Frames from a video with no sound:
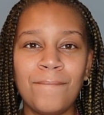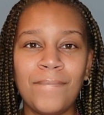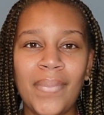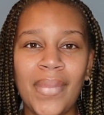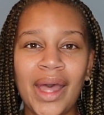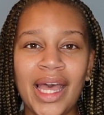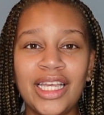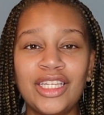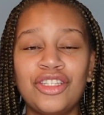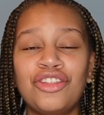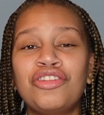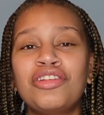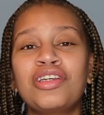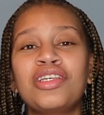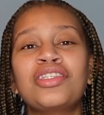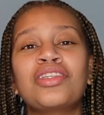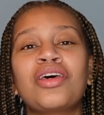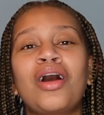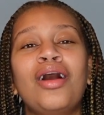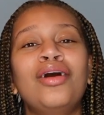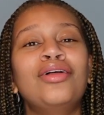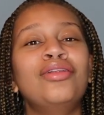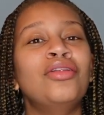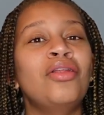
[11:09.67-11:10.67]
it's just
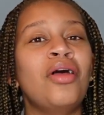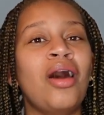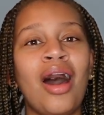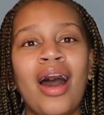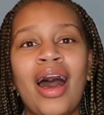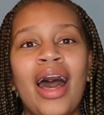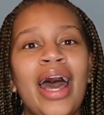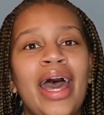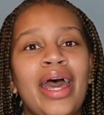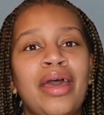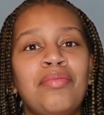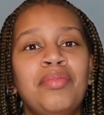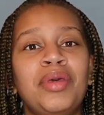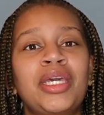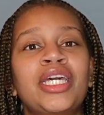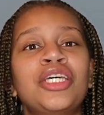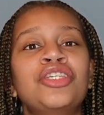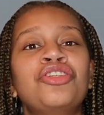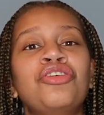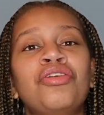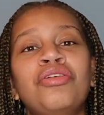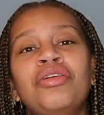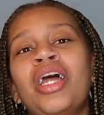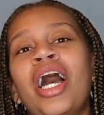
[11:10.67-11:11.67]
a lot
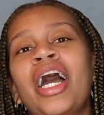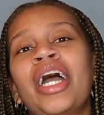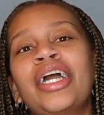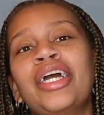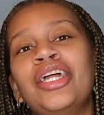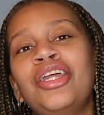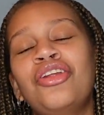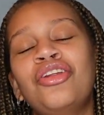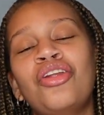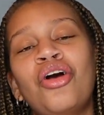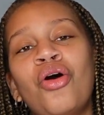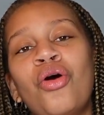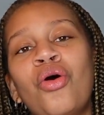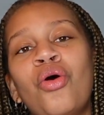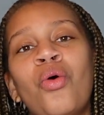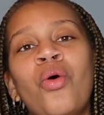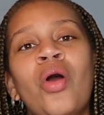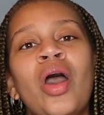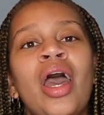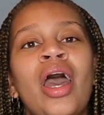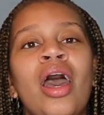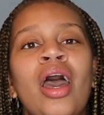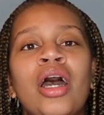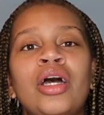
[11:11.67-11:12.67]
because you're not going to know
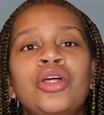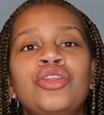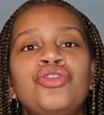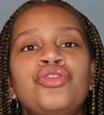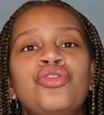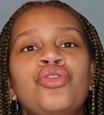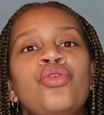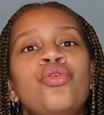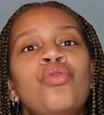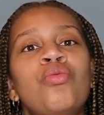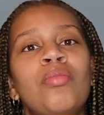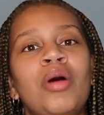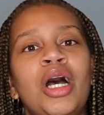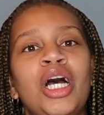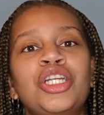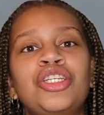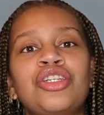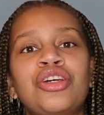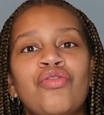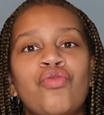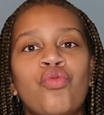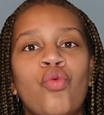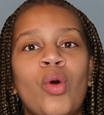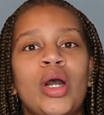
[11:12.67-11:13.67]
too much
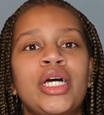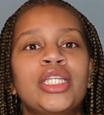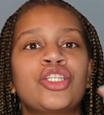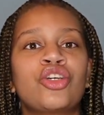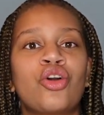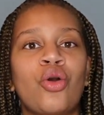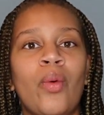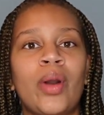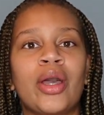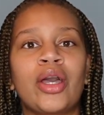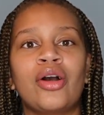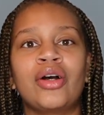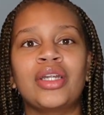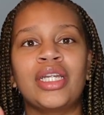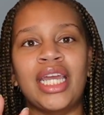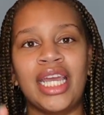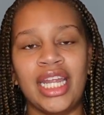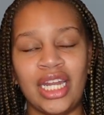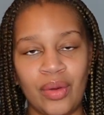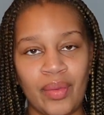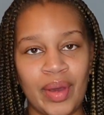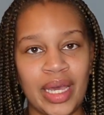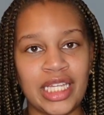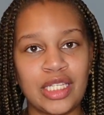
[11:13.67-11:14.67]
of what's going on
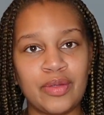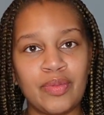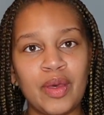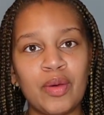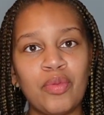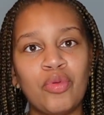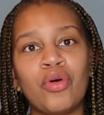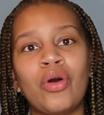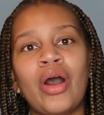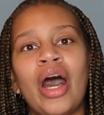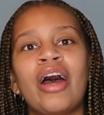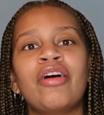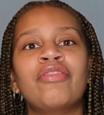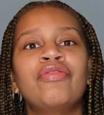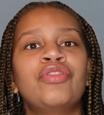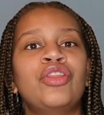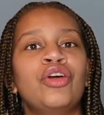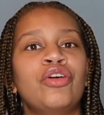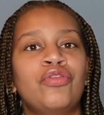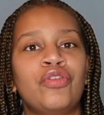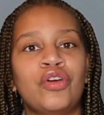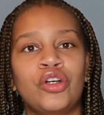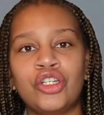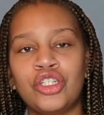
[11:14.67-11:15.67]
anyways. People have
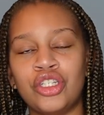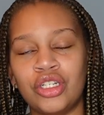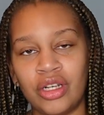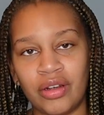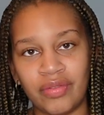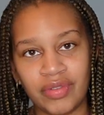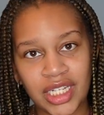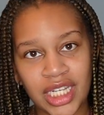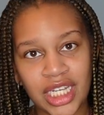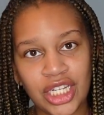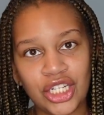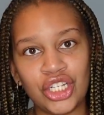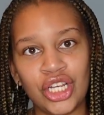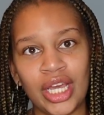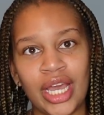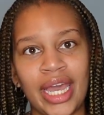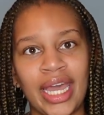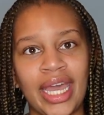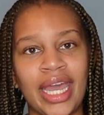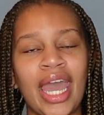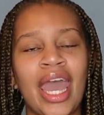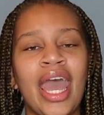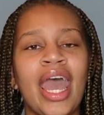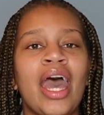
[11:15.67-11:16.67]
their first year of
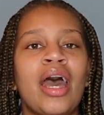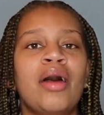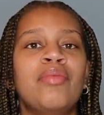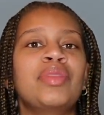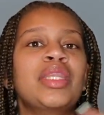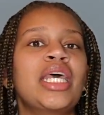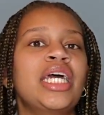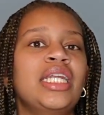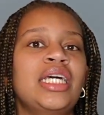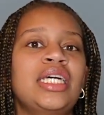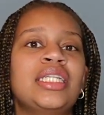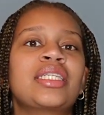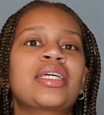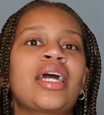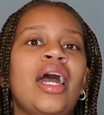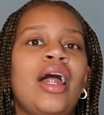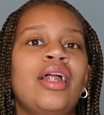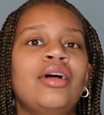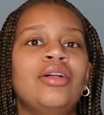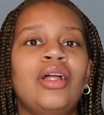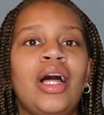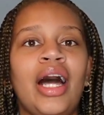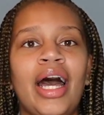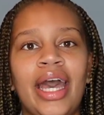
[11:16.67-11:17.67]
teaching and it's kind
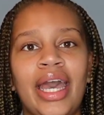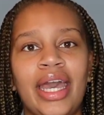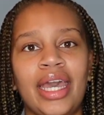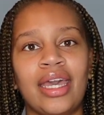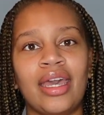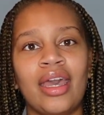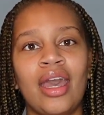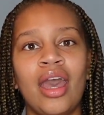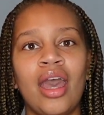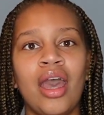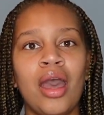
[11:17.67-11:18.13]
of like